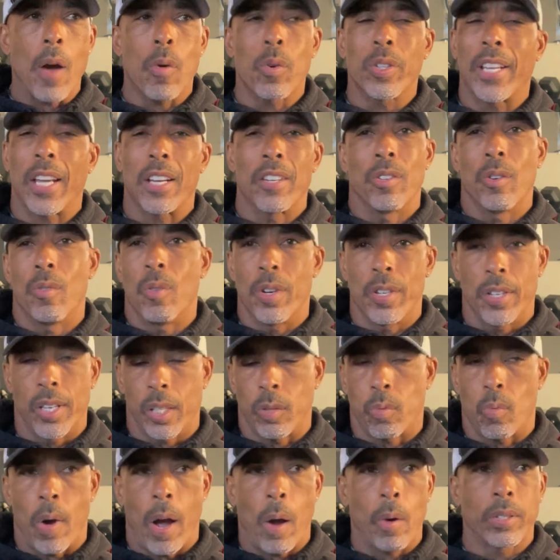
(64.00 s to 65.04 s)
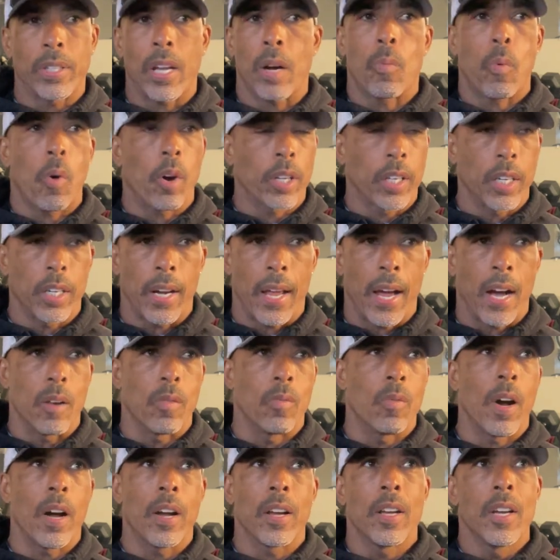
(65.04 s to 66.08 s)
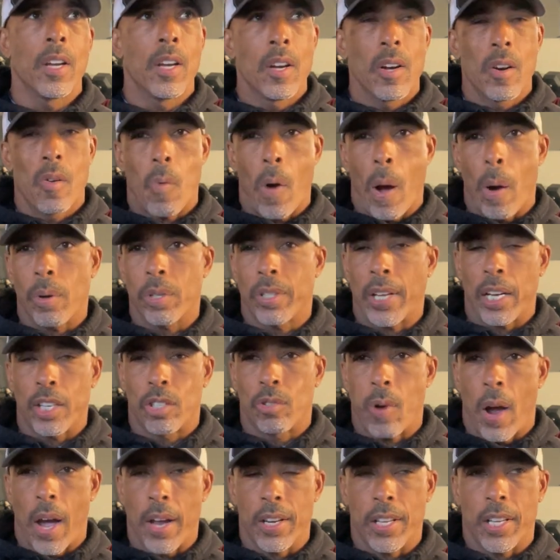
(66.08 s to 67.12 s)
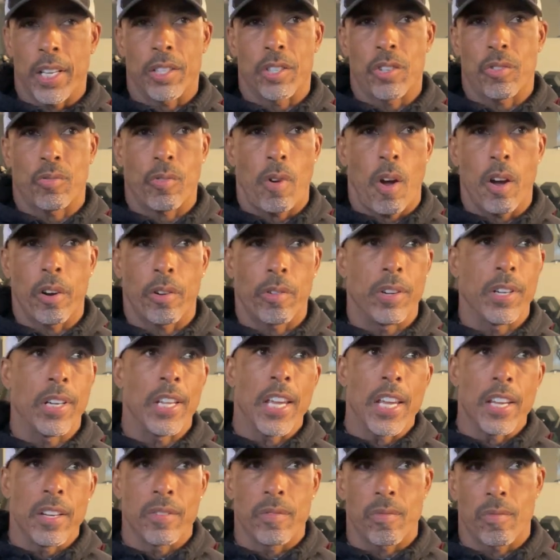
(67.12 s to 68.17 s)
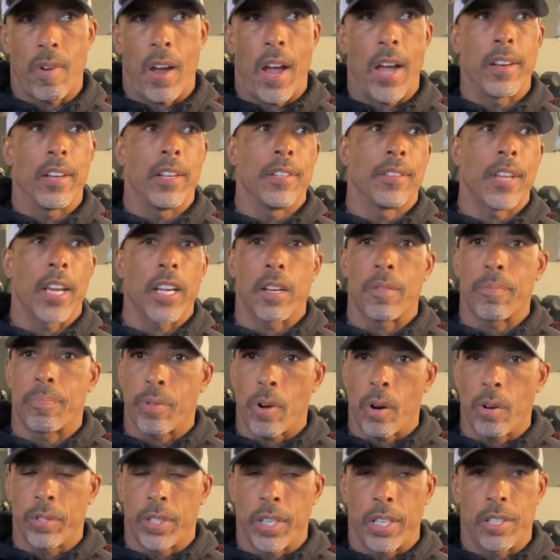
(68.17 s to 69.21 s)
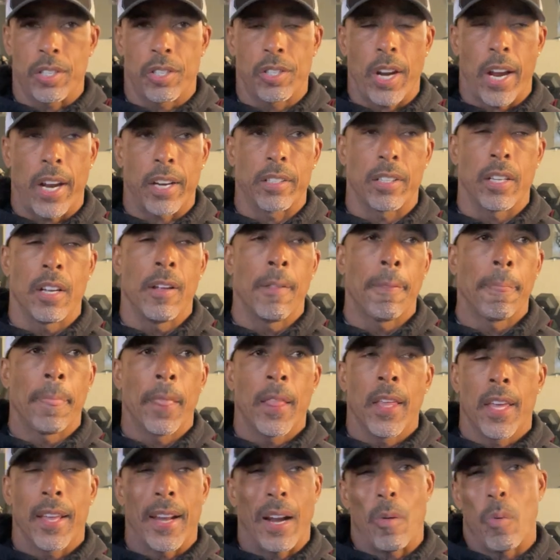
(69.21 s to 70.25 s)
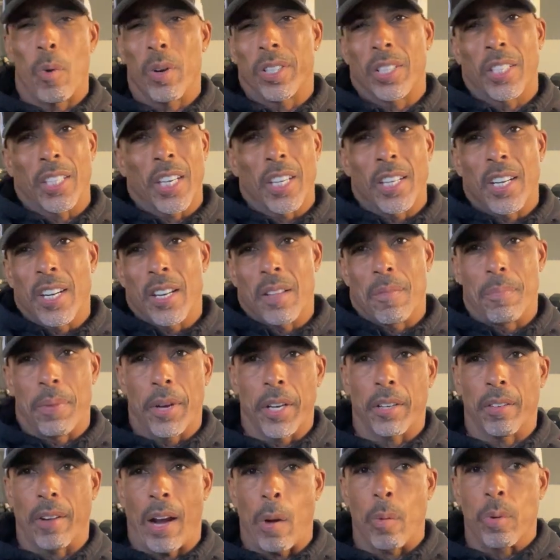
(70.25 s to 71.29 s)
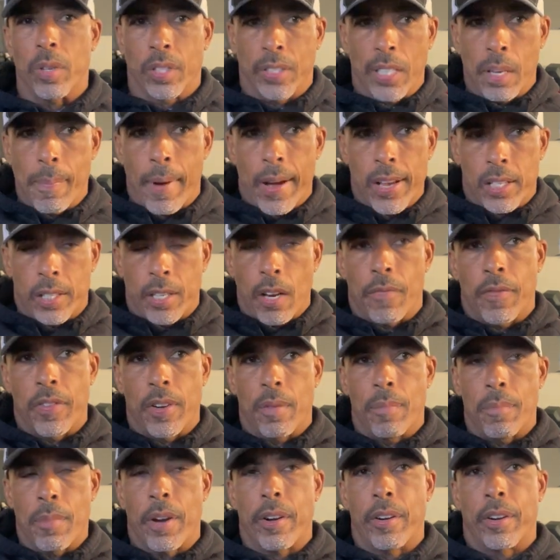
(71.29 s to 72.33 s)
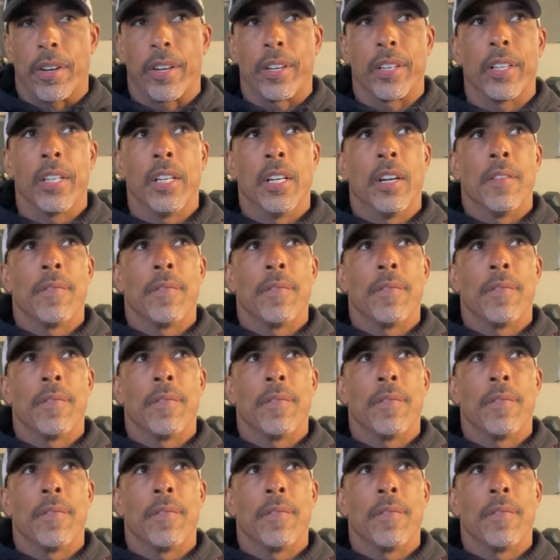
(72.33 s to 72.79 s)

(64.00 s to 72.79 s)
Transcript: was I doing this? Why was I working out? Why was I trying to get stronger and eating right and taking protein shakes? And I wasn't getting any bigger. I would see myself in the mirror